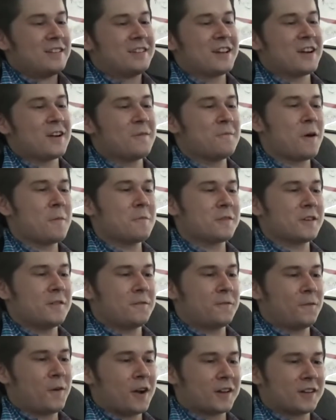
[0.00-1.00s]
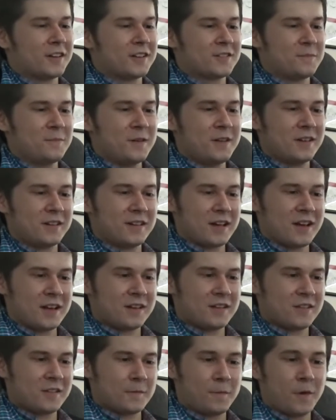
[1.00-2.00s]
Dear Mumkey Fuck, it's me
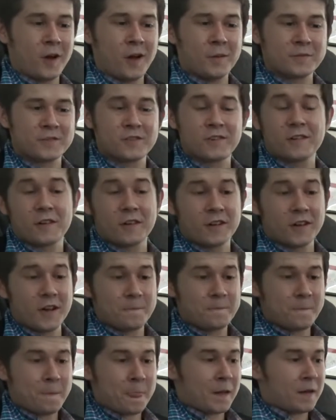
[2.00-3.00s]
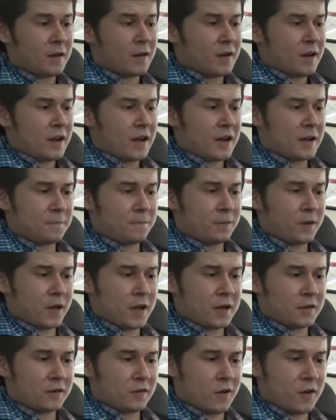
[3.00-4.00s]
again, the Palm Sugar, yep. I
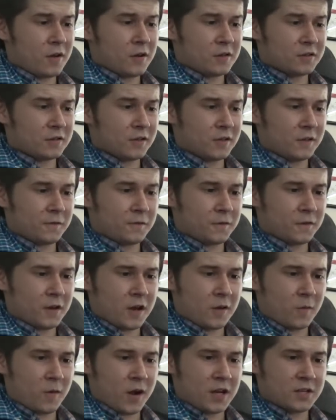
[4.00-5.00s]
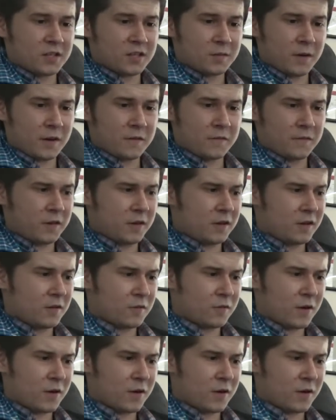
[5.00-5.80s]
applaud loyalty for not watching my video.